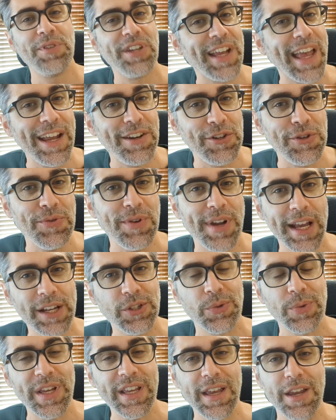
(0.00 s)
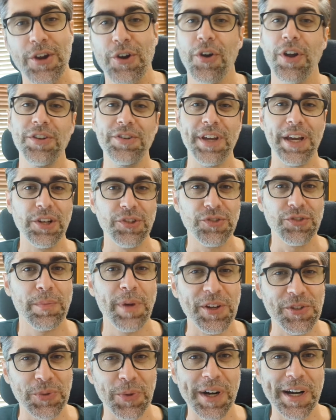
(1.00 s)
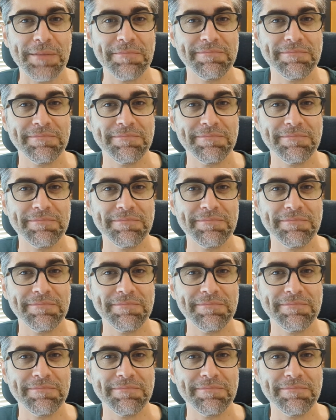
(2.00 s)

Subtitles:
to catch you next week here on Tales from Elsewhere.